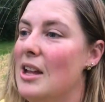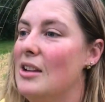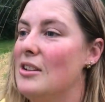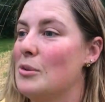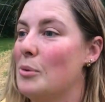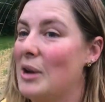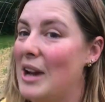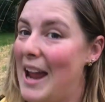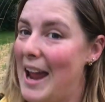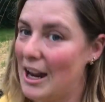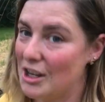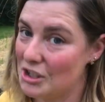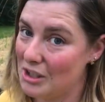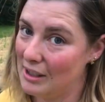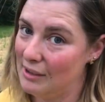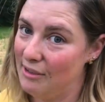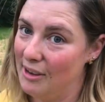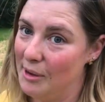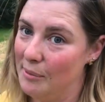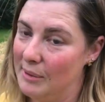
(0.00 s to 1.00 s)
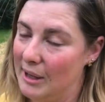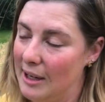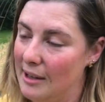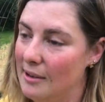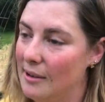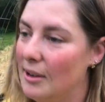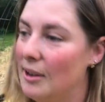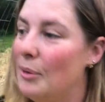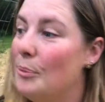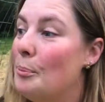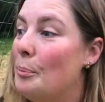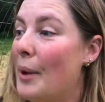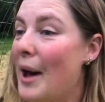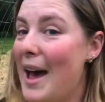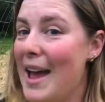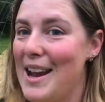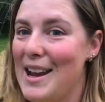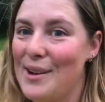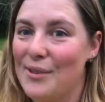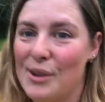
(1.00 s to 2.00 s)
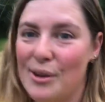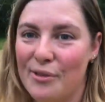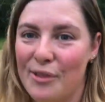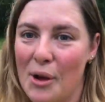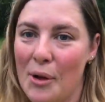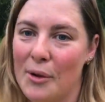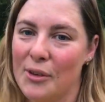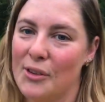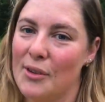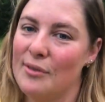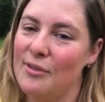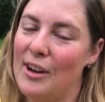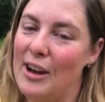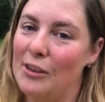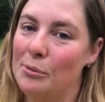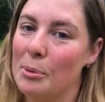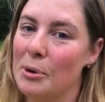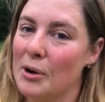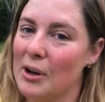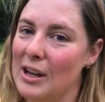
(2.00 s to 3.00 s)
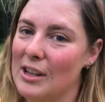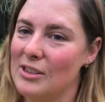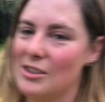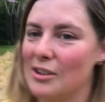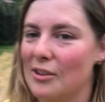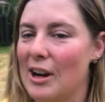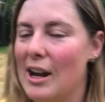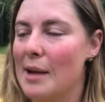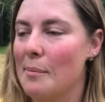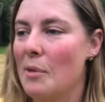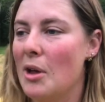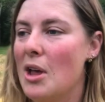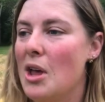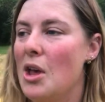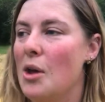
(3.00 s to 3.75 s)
to when I actually filmed it. But if you follow us on Facebook or Instagram,